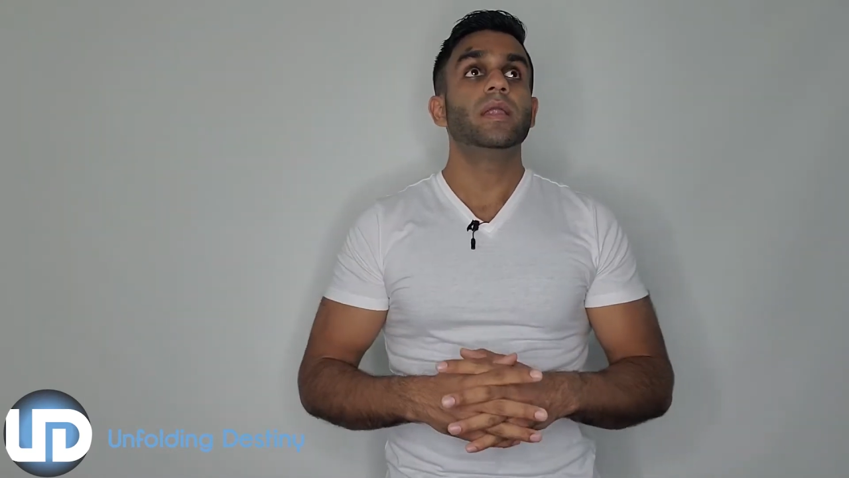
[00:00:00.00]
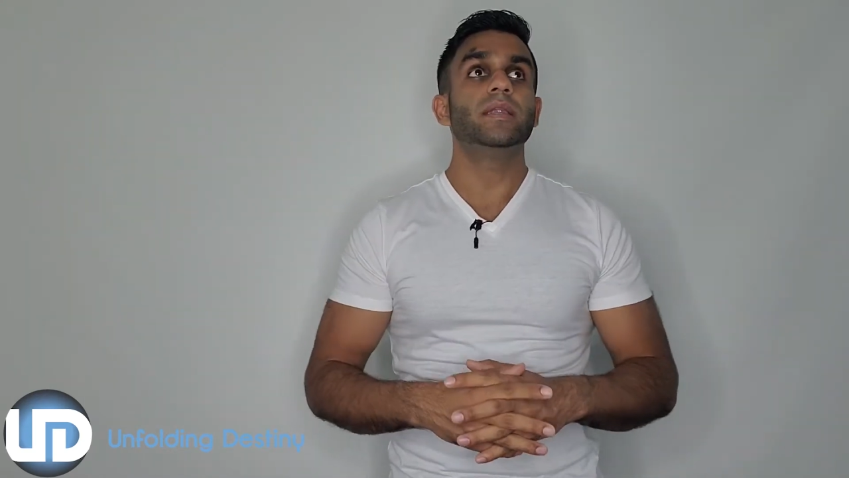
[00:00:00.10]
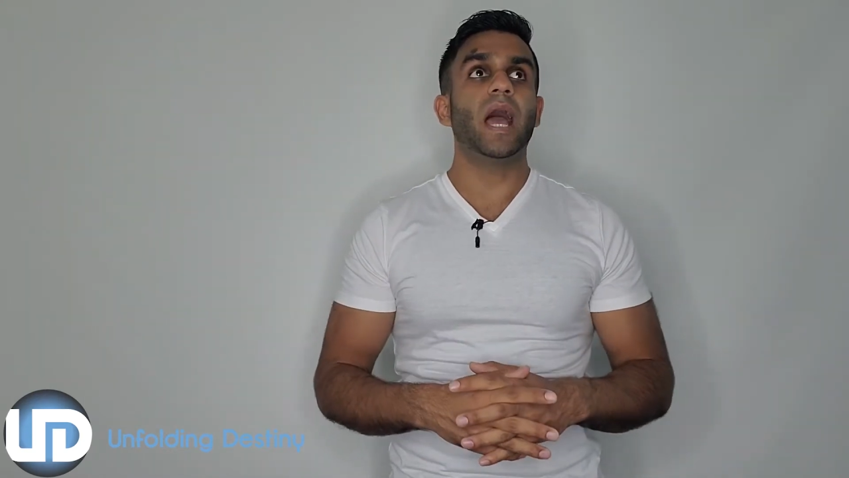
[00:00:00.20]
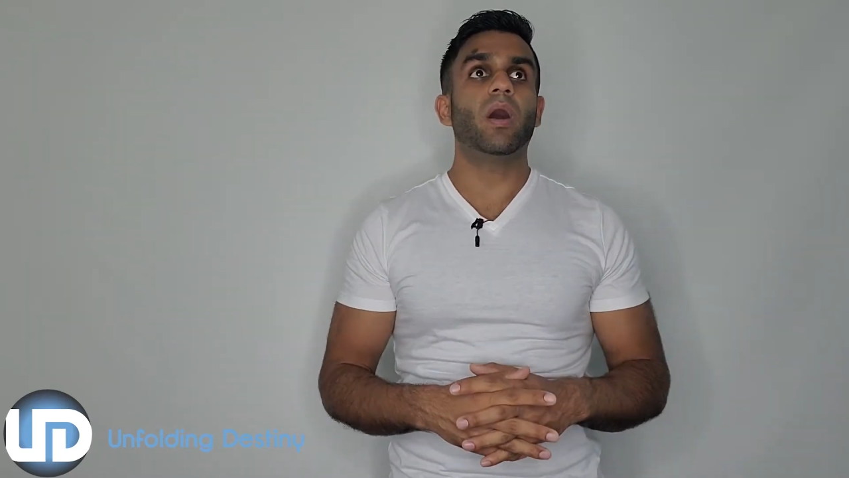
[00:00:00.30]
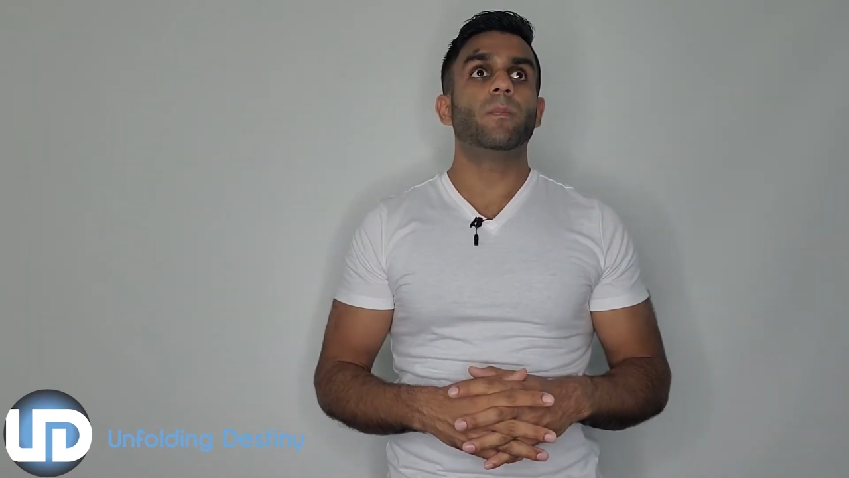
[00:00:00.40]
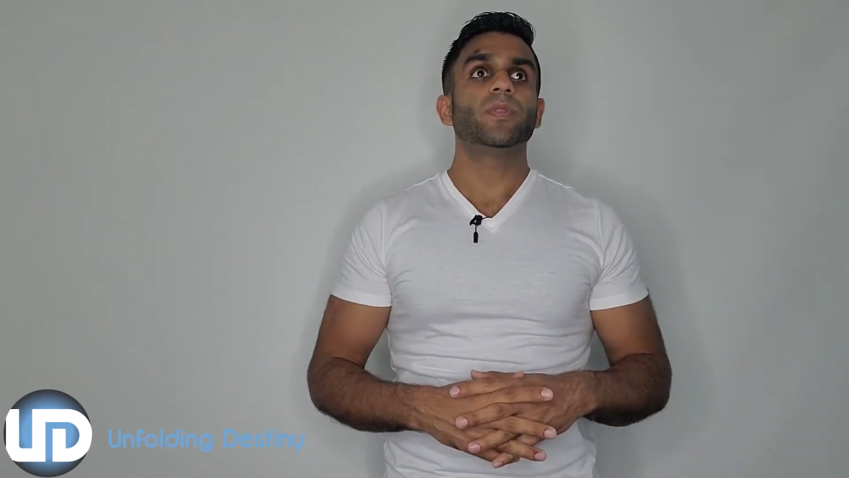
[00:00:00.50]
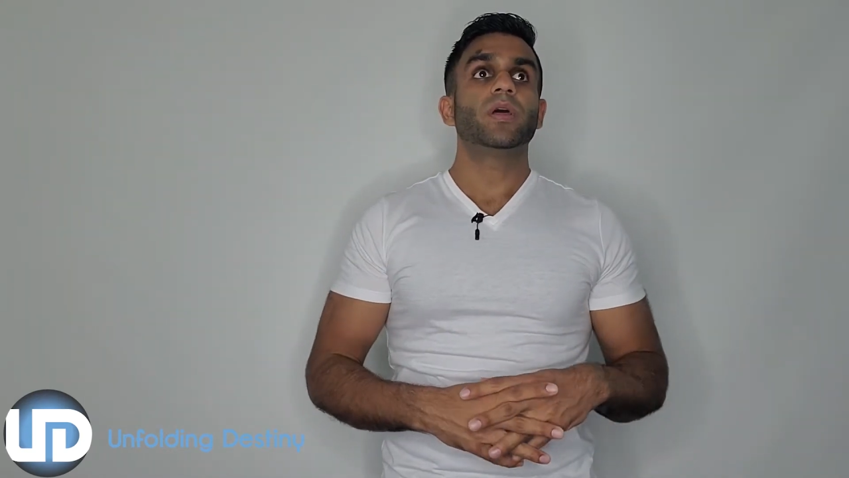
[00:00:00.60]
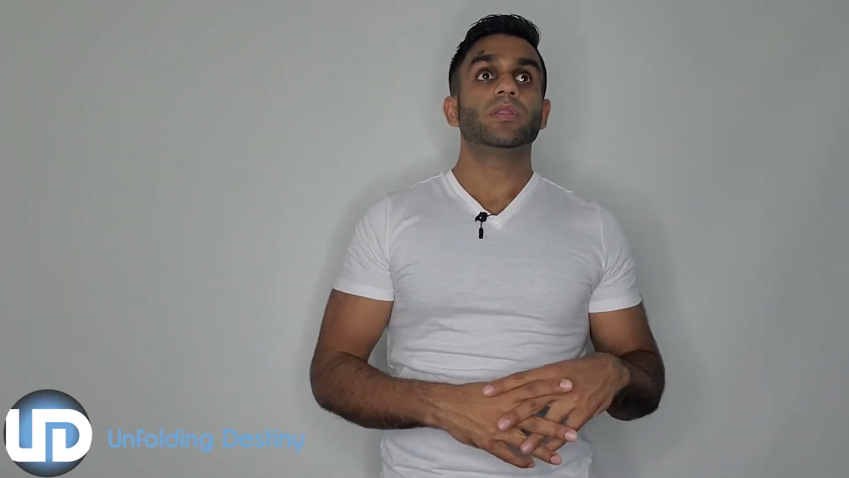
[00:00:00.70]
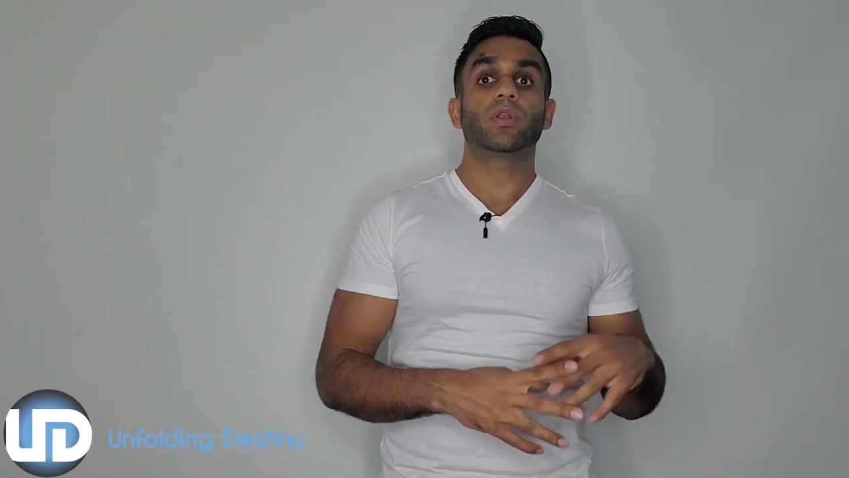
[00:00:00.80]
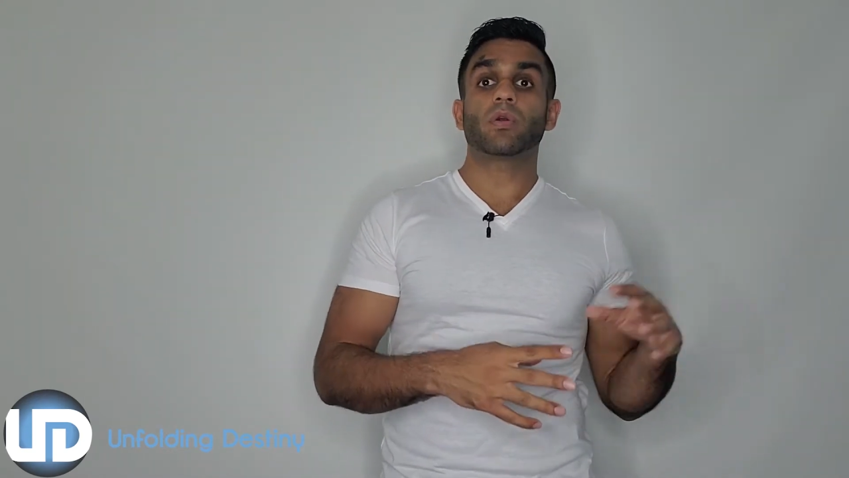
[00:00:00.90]
Now,
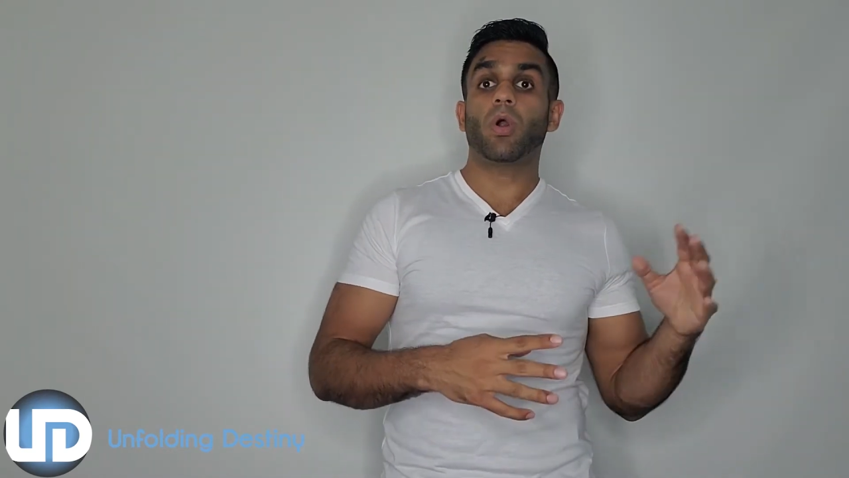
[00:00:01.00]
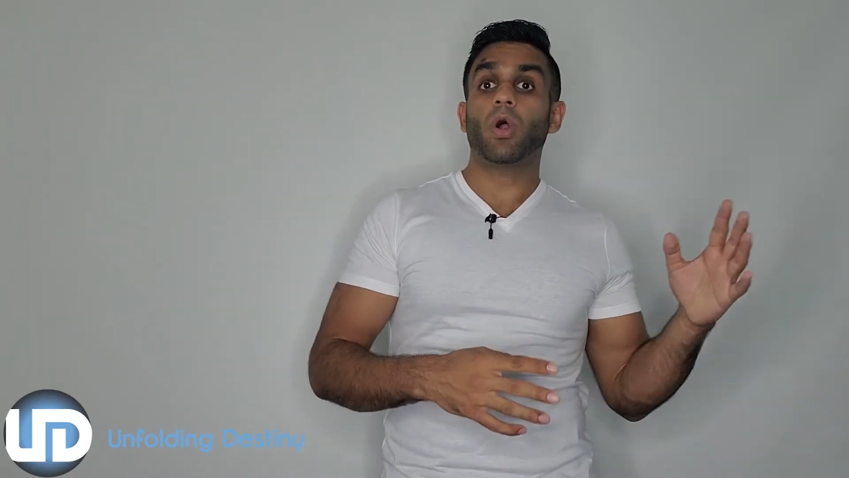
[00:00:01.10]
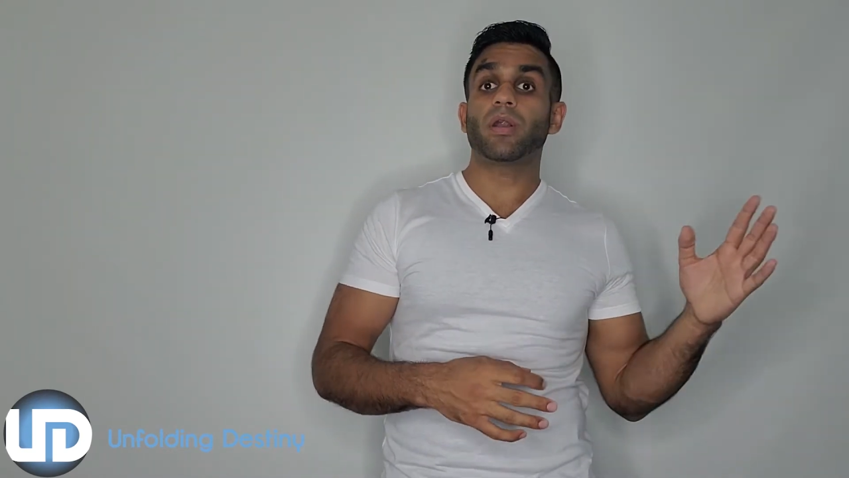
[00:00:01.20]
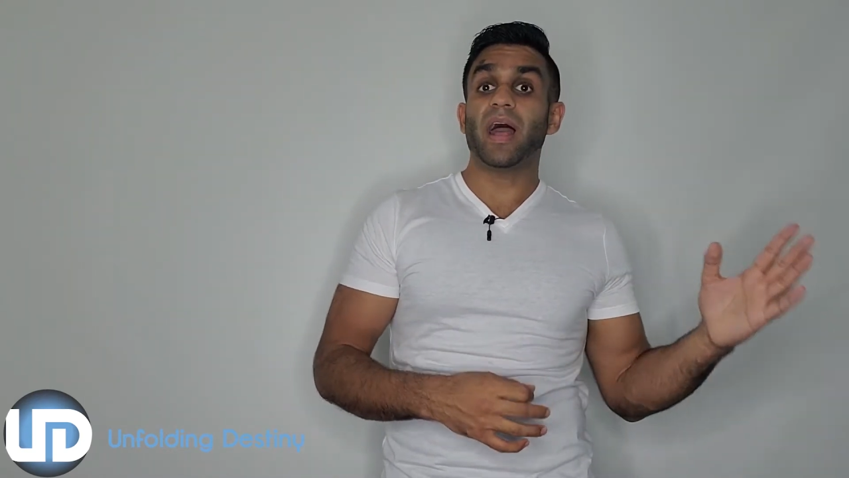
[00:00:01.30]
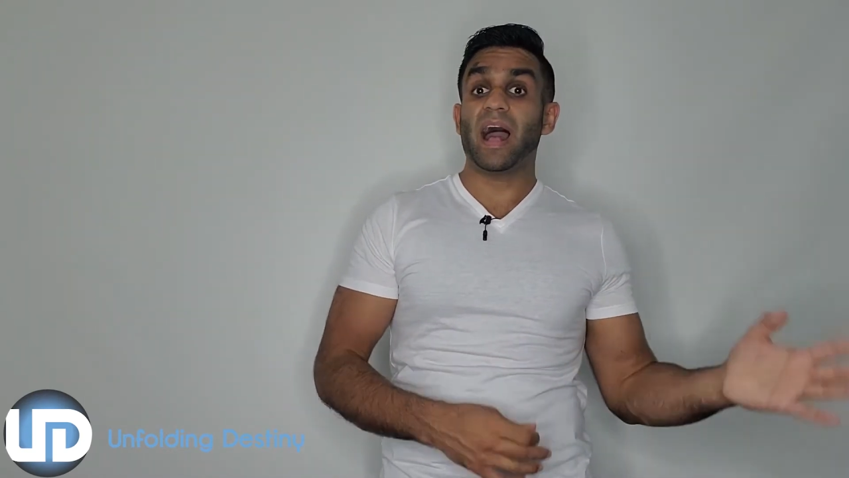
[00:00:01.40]
there are